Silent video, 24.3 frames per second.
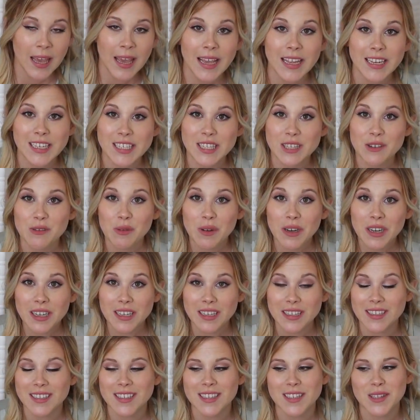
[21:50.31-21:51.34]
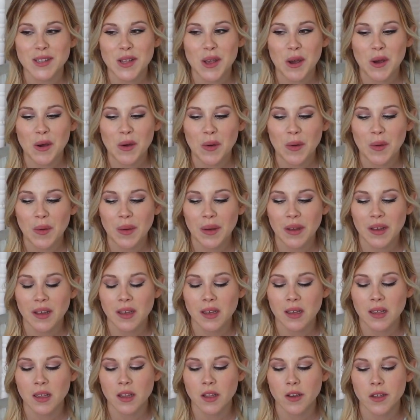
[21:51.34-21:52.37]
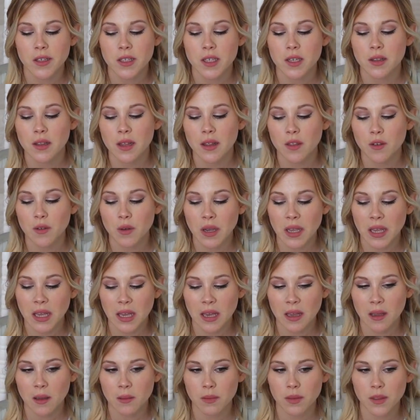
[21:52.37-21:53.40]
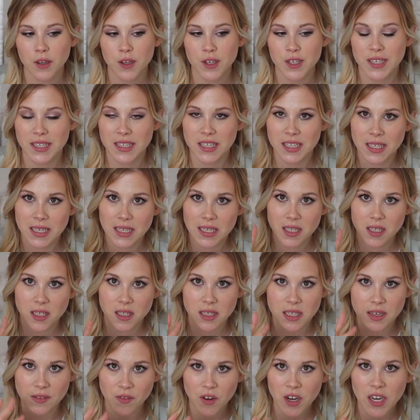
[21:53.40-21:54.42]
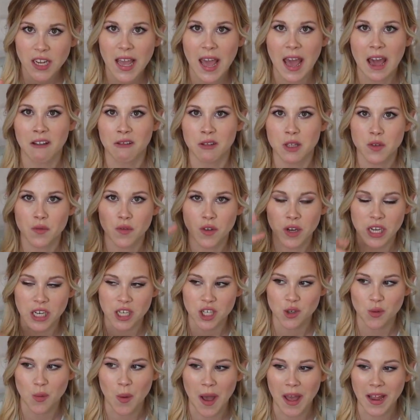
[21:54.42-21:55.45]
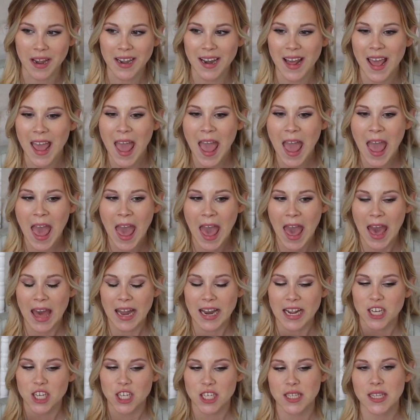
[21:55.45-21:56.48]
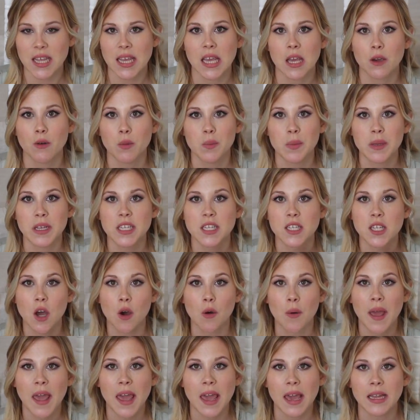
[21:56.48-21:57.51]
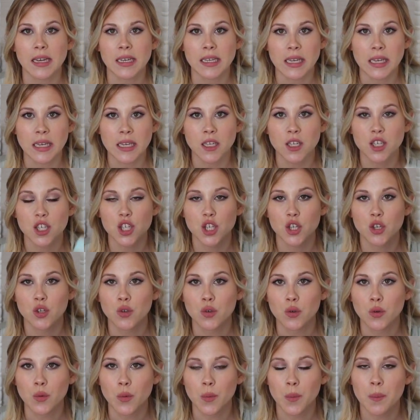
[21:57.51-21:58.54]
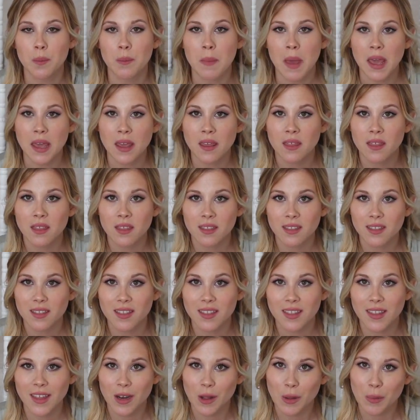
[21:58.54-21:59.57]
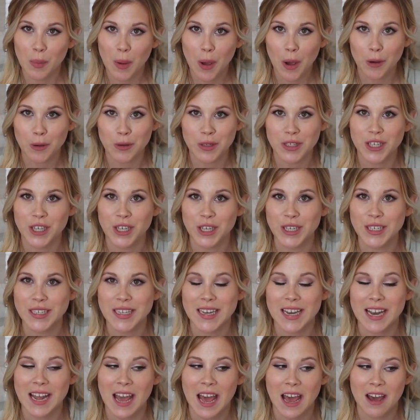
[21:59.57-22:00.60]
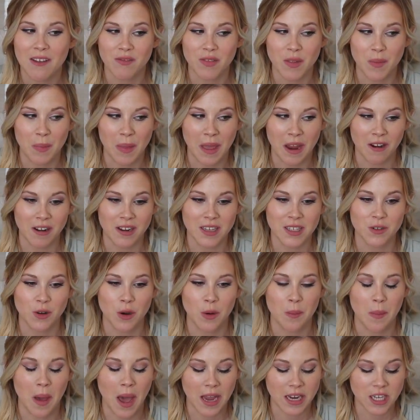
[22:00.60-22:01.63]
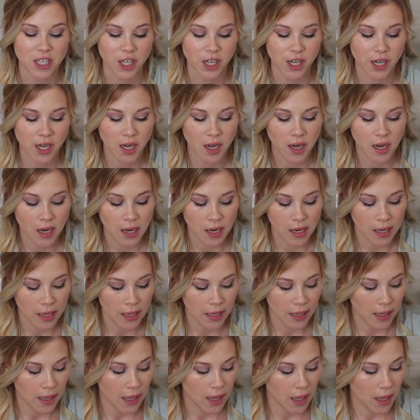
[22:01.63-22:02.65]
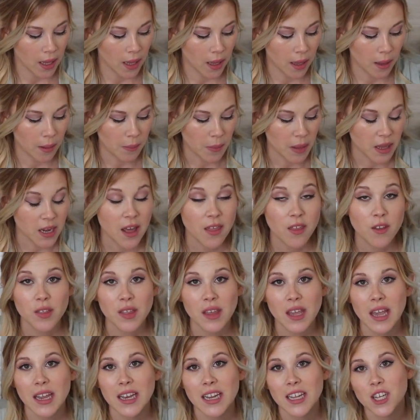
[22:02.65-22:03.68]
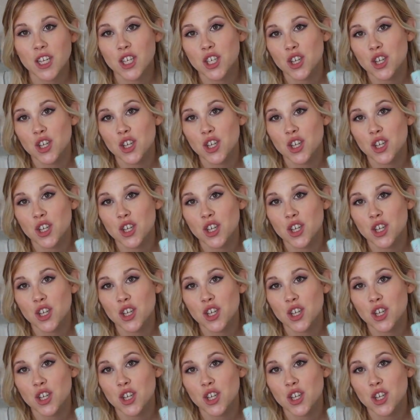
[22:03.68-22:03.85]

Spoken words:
into the world. So those are the 3, there's different counts for each one, and I just think it would be so handy to make little posters and have them there as a reminder. Another thing I didn't